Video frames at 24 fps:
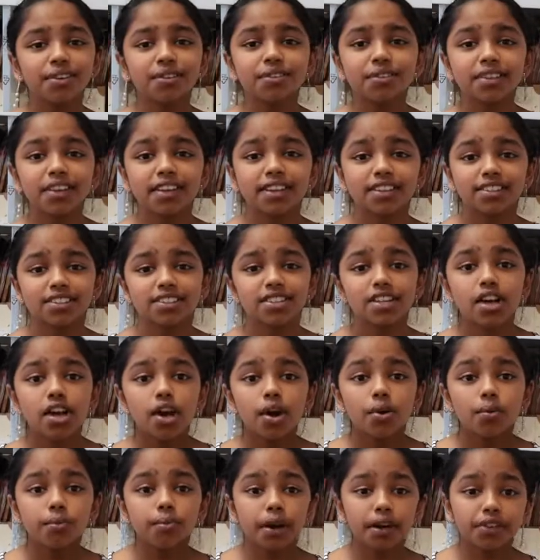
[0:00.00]
things,
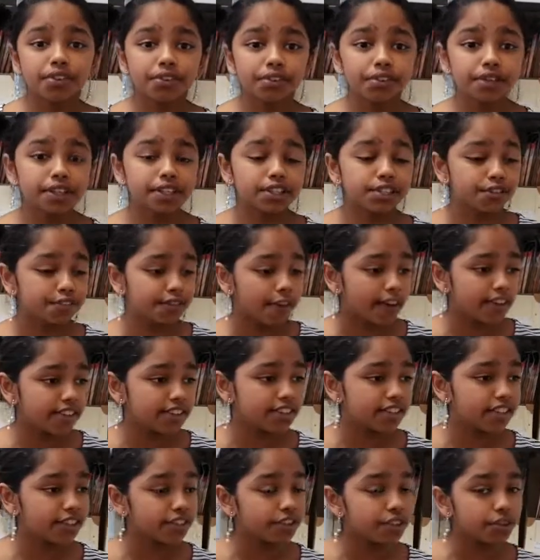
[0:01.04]
whether it's
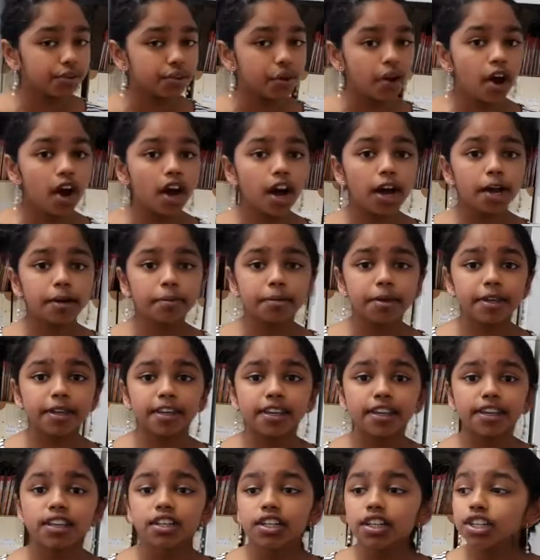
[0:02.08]
finding a new
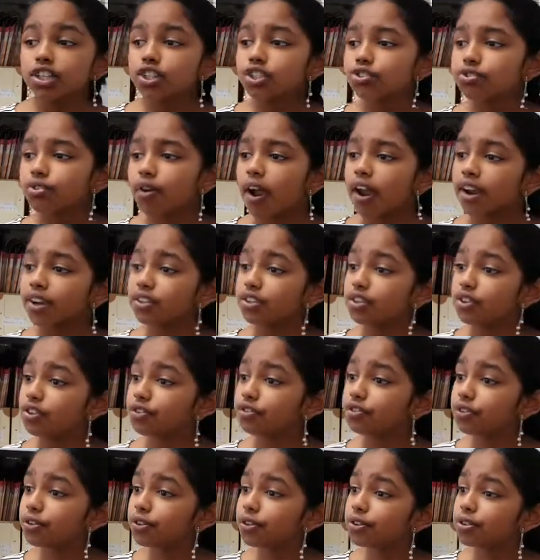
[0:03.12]
hobby, trying new
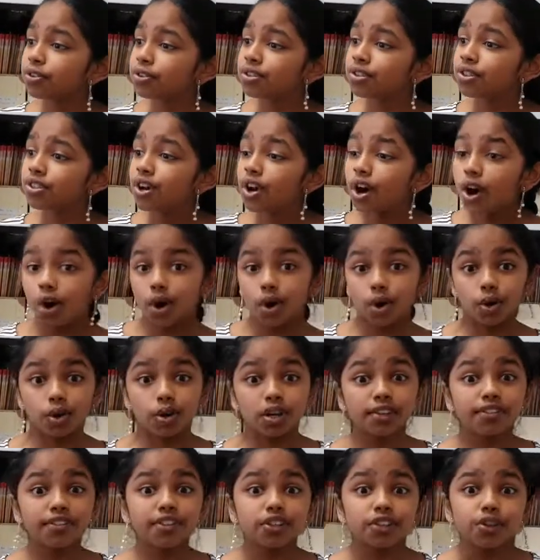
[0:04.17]
foods, or
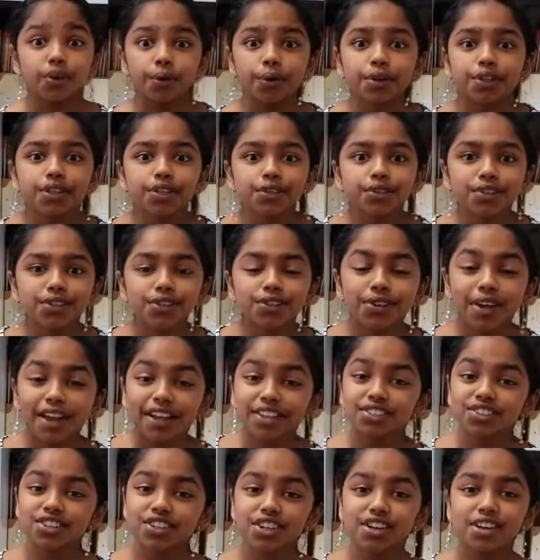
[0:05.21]
even going to a new
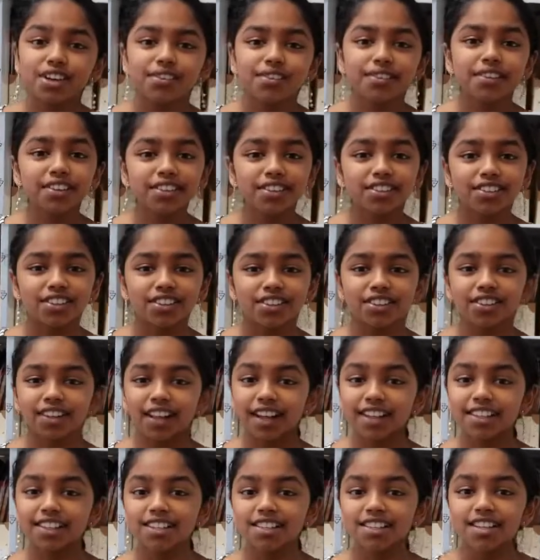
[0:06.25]
extracurricular
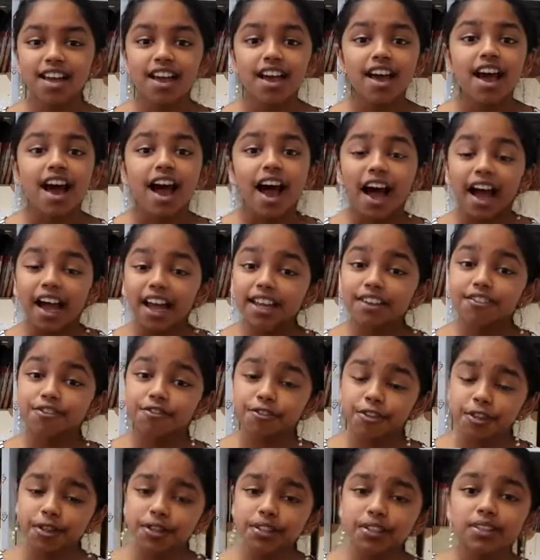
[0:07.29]
class. I
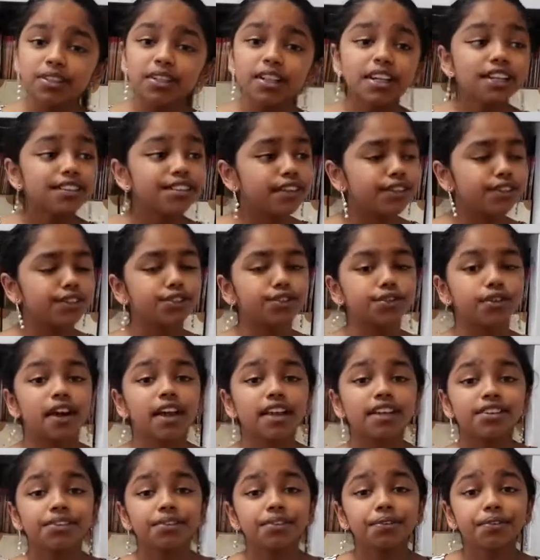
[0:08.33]
feel that
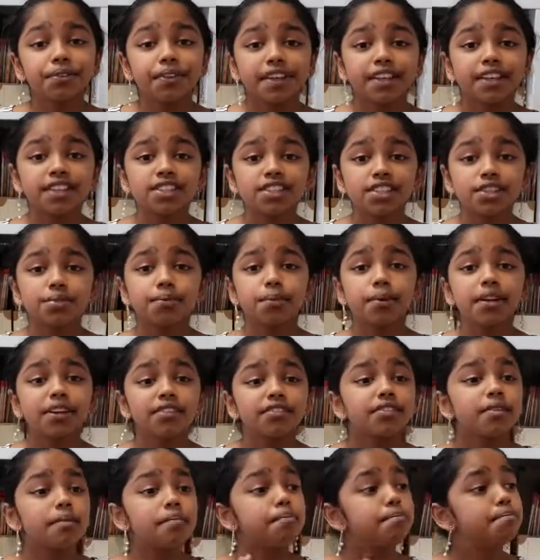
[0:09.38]
trying new things is one of
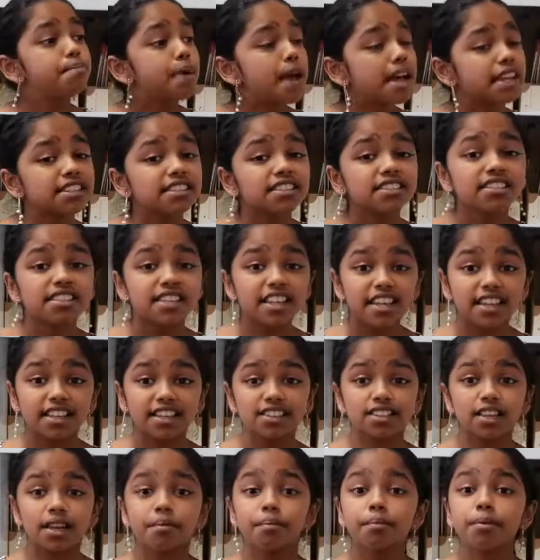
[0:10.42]
the best things
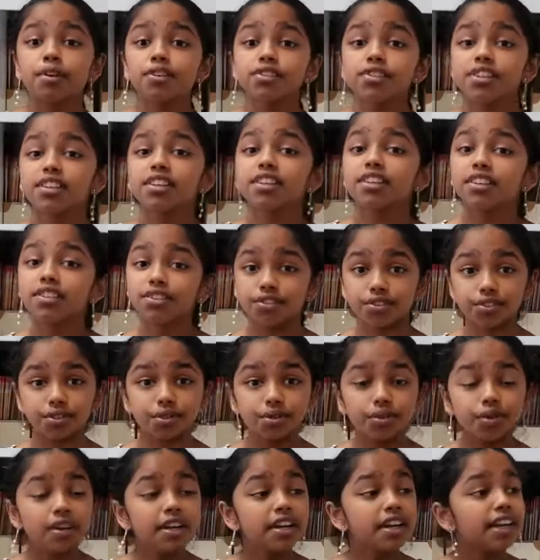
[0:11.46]
a person can
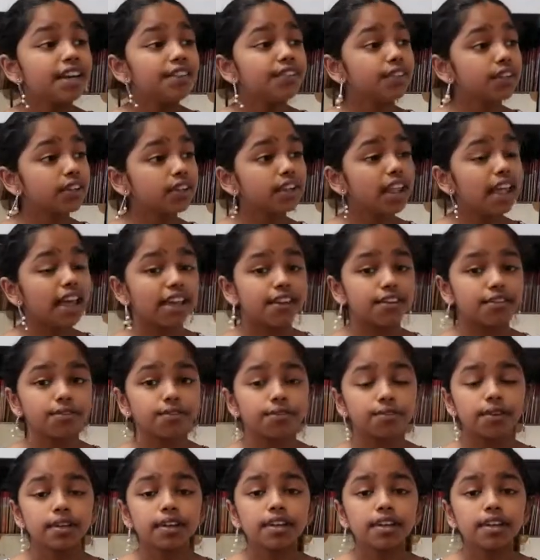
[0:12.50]
do in their life.